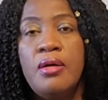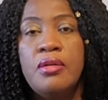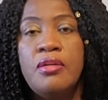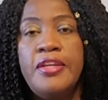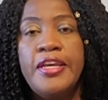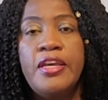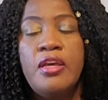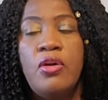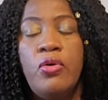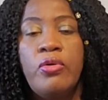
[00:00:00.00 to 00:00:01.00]
take
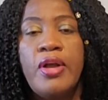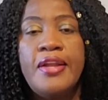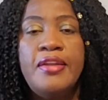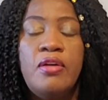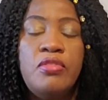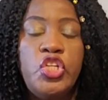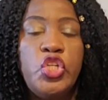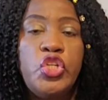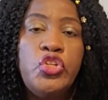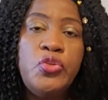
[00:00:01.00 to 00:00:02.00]
care or cut down the
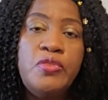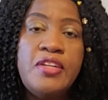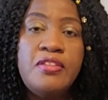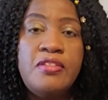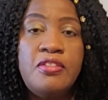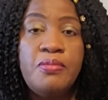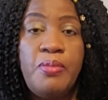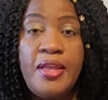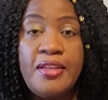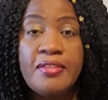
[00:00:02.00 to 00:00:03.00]
shortage of nurses in this
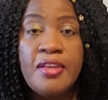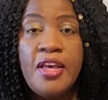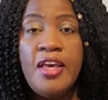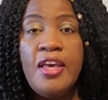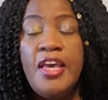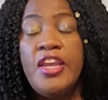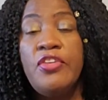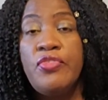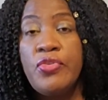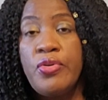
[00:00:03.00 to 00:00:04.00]
place. And
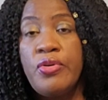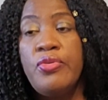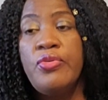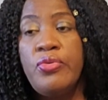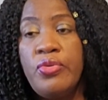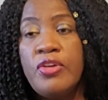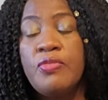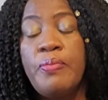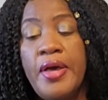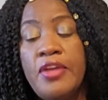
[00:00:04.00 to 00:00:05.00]
if you
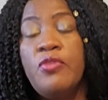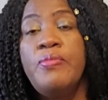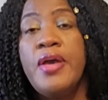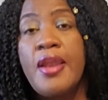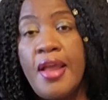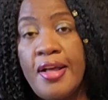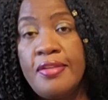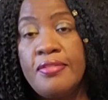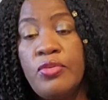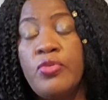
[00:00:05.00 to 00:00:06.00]
aspire to be a
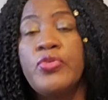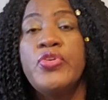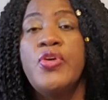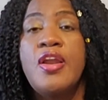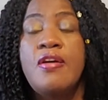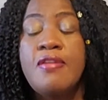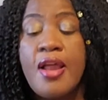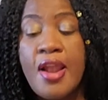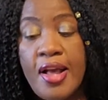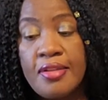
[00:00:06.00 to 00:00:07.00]
nurse, or you are not a
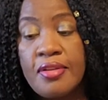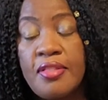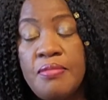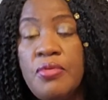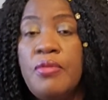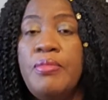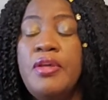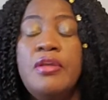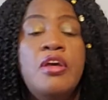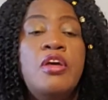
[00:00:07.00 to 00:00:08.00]
nurse at the
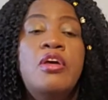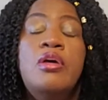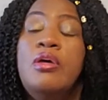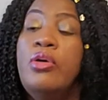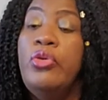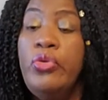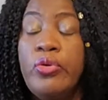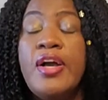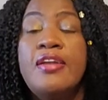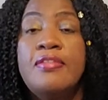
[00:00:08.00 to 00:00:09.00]
moment, you
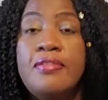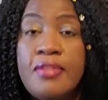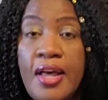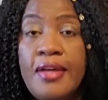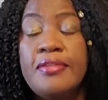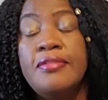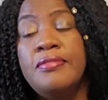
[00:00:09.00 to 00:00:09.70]
can start.